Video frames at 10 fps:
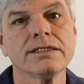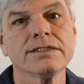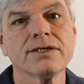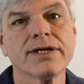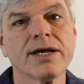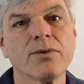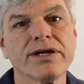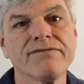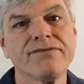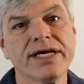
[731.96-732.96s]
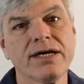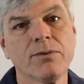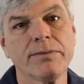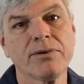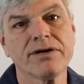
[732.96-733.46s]
So to get rid of feet,
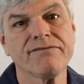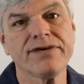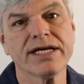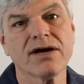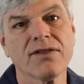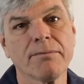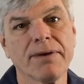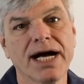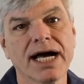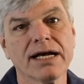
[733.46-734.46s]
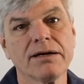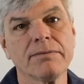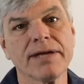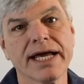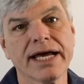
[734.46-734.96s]
we put feet on the
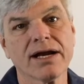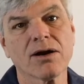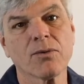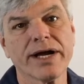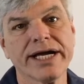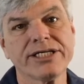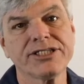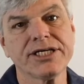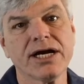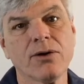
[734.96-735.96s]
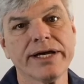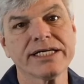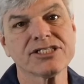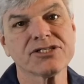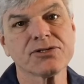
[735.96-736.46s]
bottom and our ratio
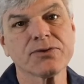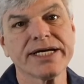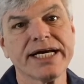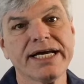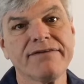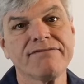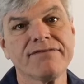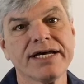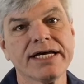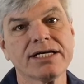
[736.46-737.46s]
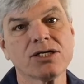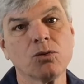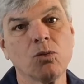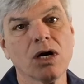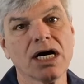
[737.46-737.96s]
is 3 feet to
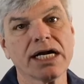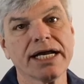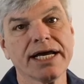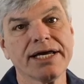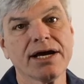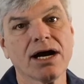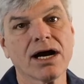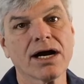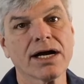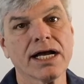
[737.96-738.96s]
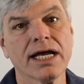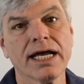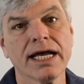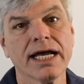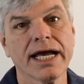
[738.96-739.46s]
1 yard.
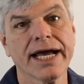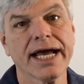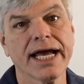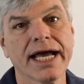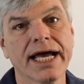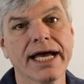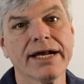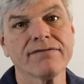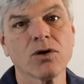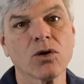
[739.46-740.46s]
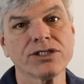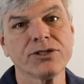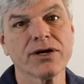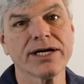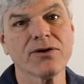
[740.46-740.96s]
And of course, you
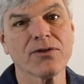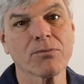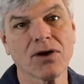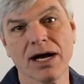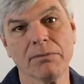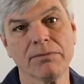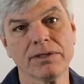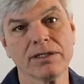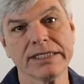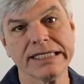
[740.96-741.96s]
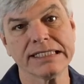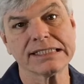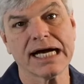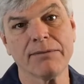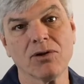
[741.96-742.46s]
already know the problem
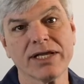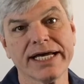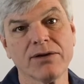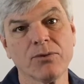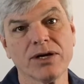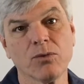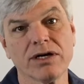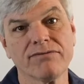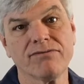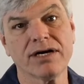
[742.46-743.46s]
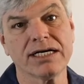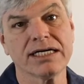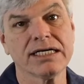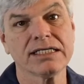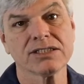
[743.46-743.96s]
is I'm only getting rid of 1 foot.
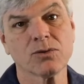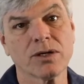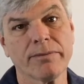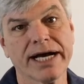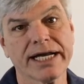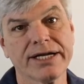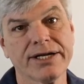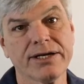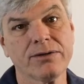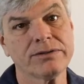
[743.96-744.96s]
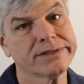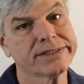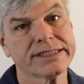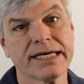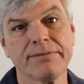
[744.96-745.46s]
So what am I going to do?
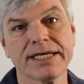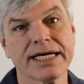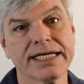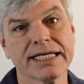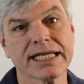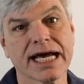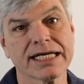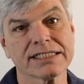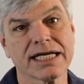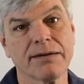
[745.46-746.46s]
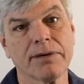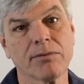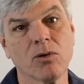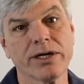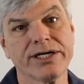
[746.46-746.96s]
Same thing I did last time. I'm
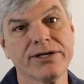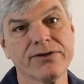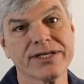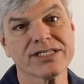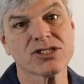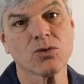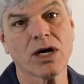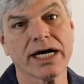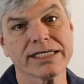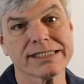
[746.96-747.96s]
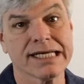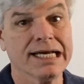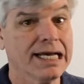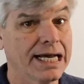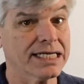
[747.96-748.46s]
going to do this twice.
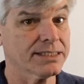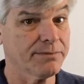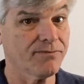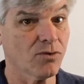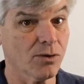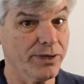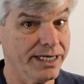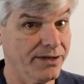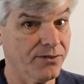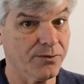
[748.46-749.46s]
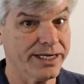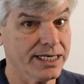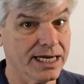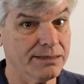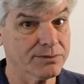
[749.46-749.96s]
Actually, before we did it 3
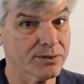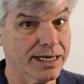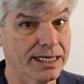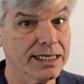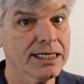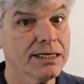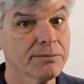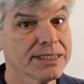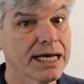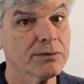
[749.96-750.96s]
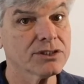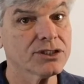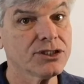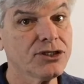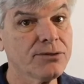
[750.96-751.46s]
times, right? But that was
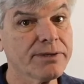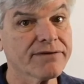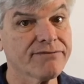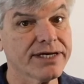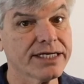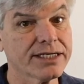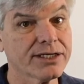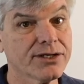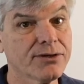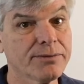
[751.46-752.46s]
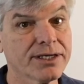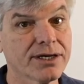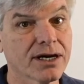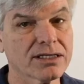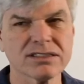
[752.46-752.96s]
cubic feet to cubic
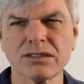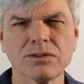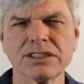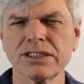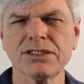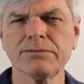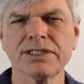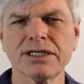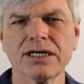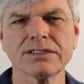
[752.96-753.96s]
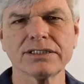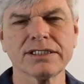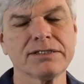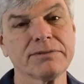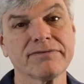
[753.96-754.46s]
yards. Or was it cubic yards to
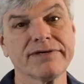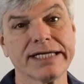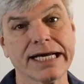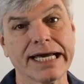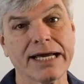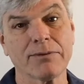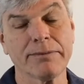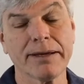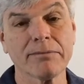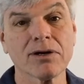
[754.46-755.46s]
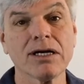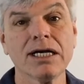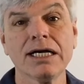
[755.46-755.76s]
cubic feet? I can't remember.